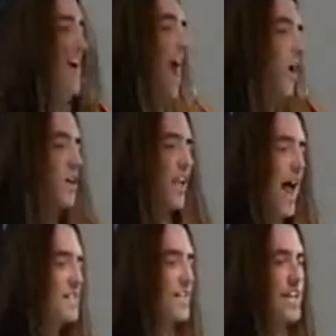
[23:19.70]
How
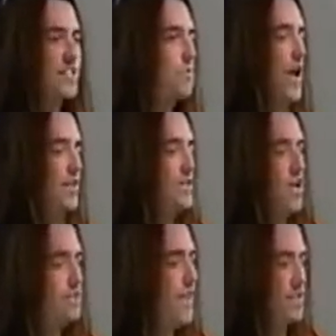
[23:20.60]
classic is a
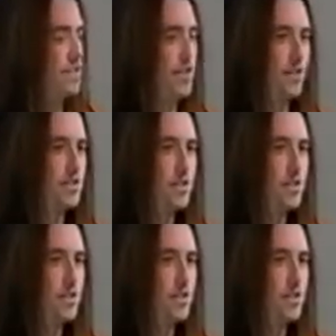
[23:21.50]
Renaissance festival?